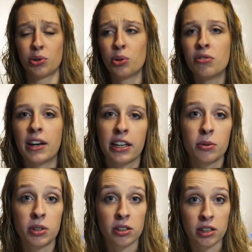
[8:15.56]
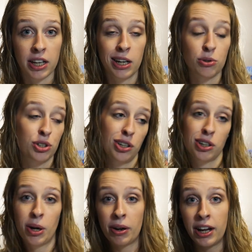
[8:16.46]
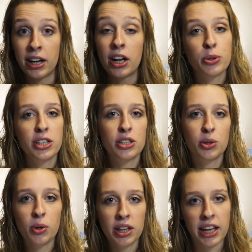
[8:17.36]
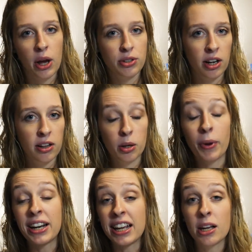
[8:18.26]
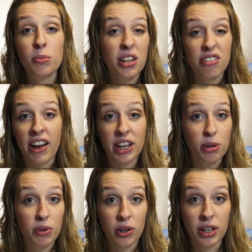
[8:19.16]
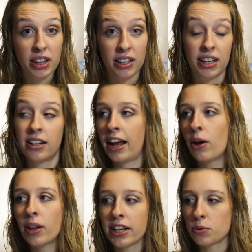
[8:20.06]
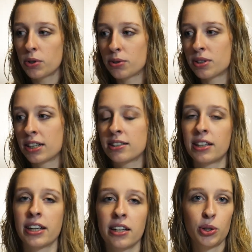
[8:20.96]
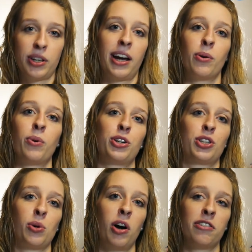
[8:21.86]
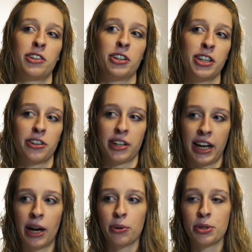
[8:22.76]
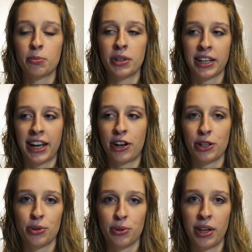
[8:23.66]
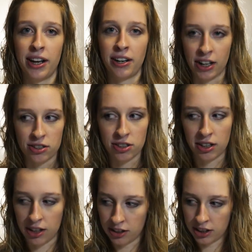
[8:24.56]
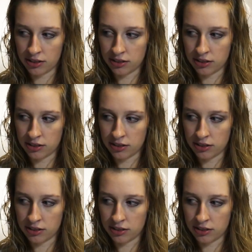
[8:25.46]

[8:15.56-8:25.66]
who vacuums under the couch? Sure, go ahead. So I just scooted the couch out a little bit, and he completely vacuumed underneath it. And now, like, it's one of those things that, like, kind of want to show off underneath your couch, but like, how do you do that nonchalantly?